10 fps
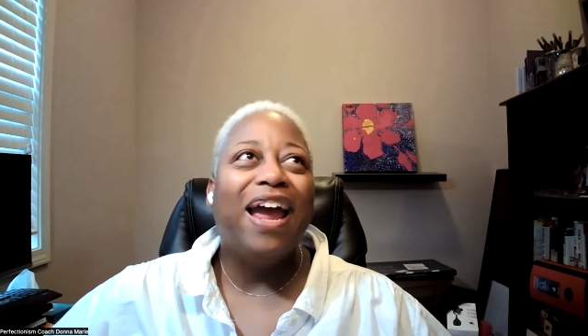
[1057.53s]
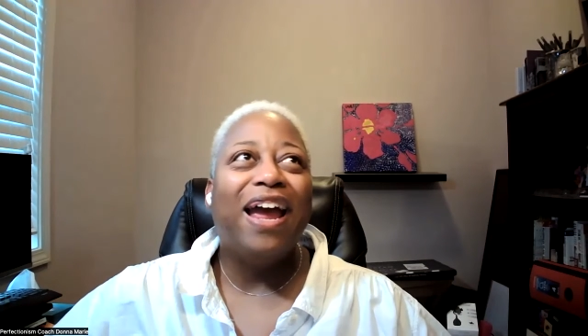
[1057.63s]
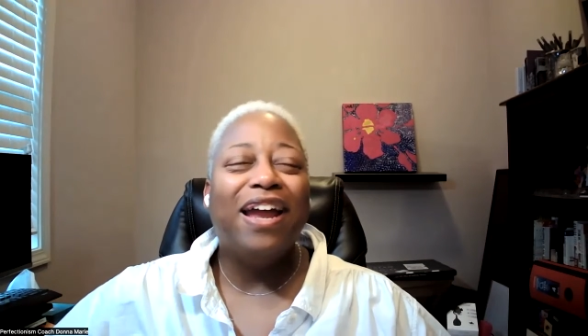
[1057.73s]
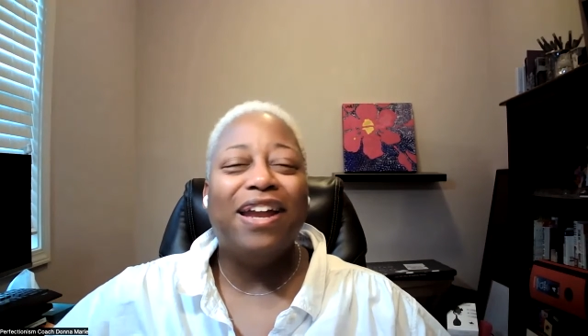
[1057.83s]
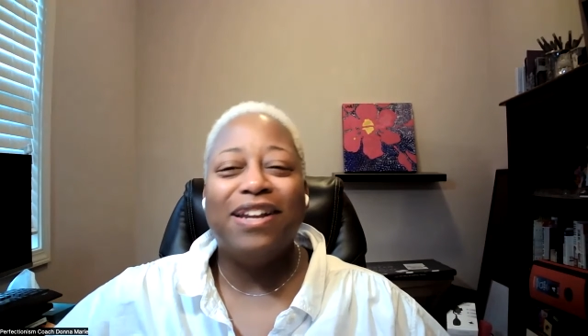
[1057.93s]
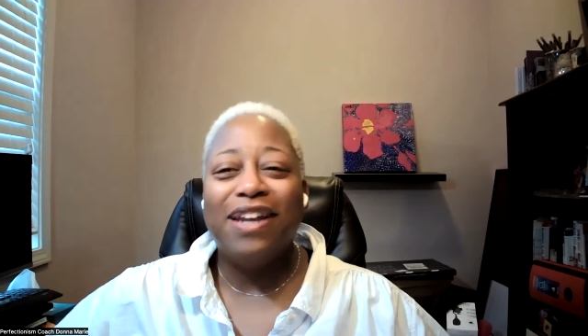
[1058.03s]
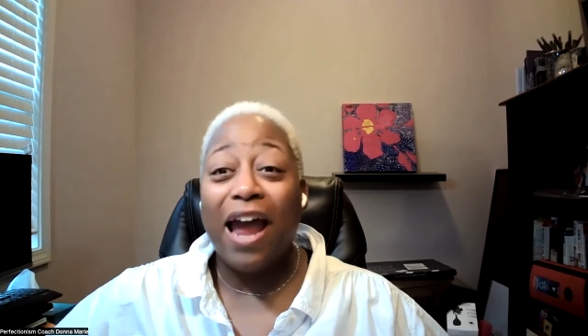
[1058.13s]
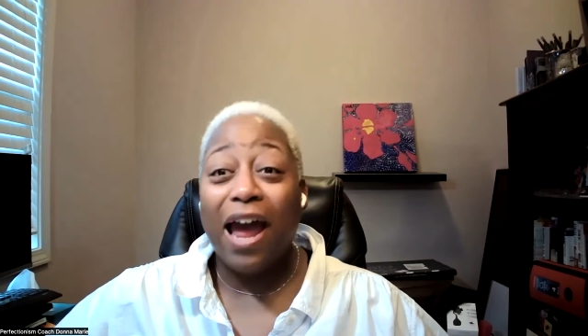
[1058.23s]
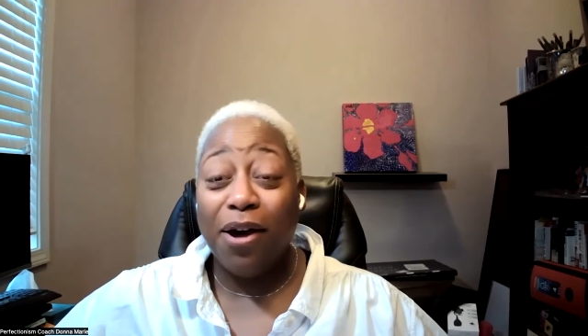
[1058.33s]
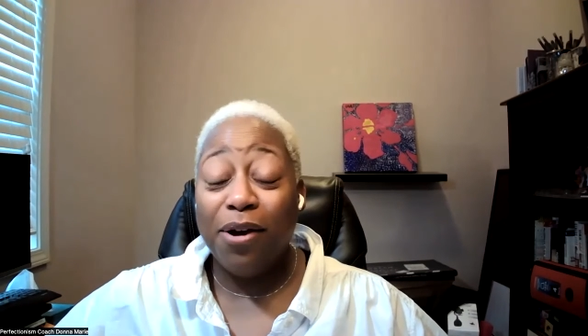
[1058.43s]
And
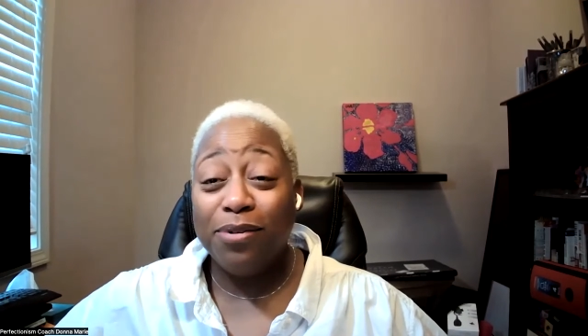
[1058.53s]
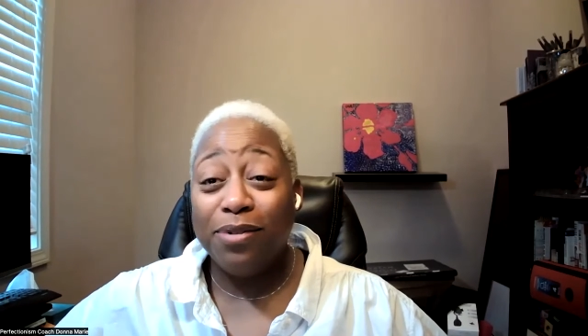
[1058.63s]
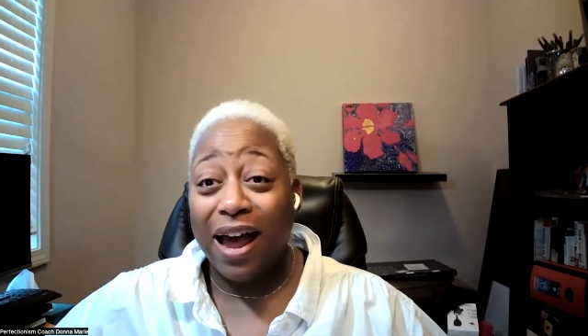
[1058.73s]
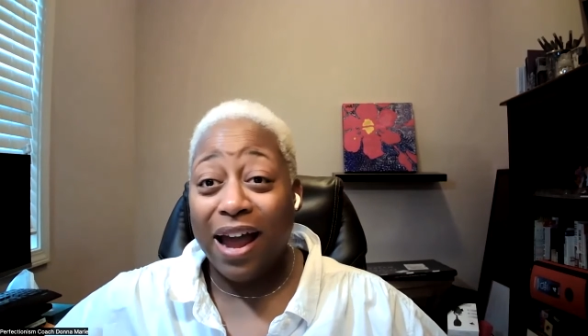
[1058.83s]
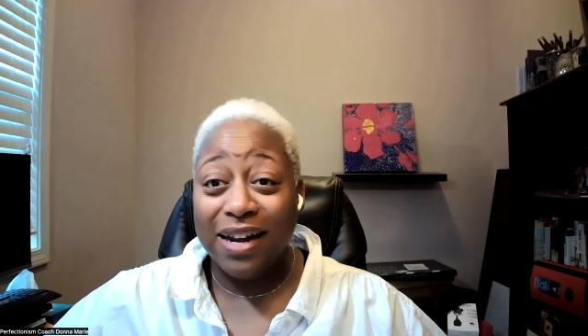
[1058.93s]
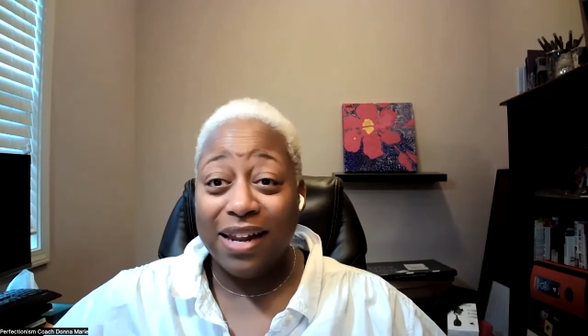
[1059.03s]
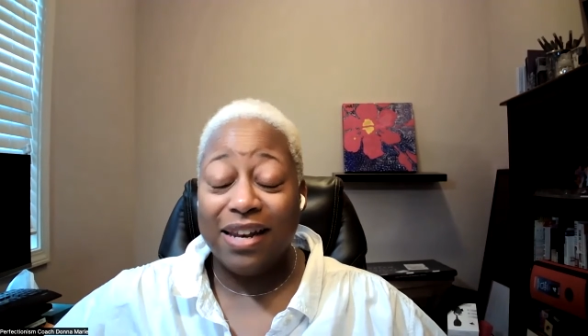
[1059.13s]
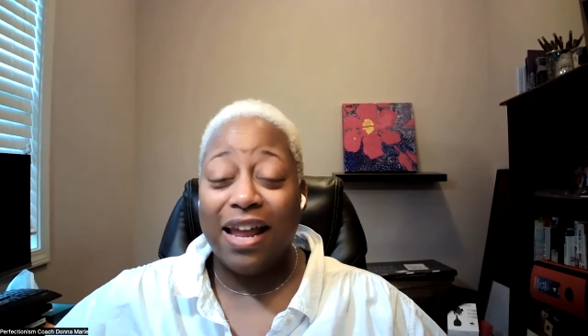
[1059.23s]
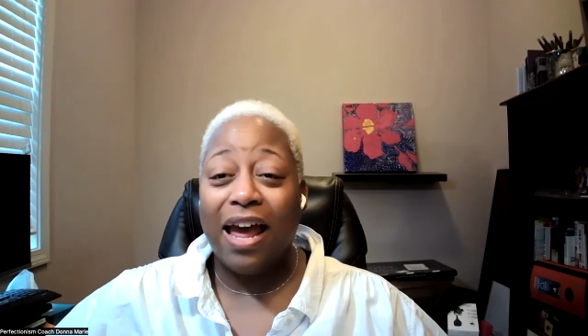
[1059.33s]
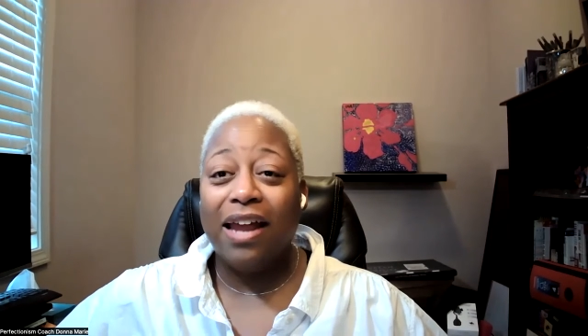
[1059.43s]
now I
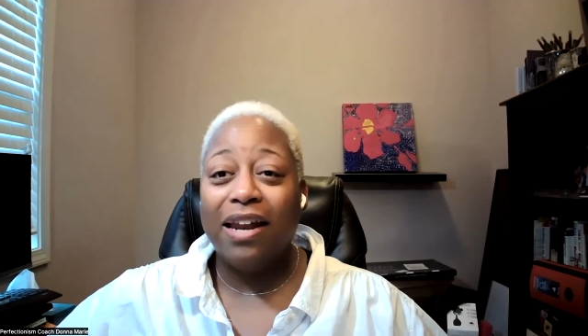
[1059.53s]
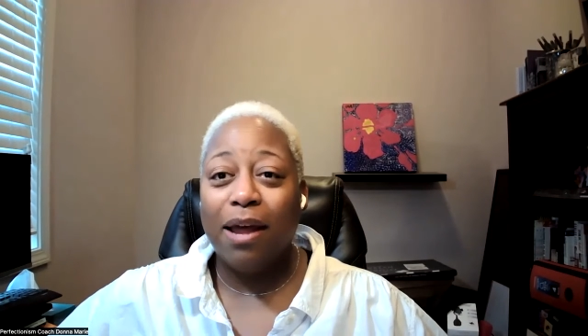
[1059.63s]
need that.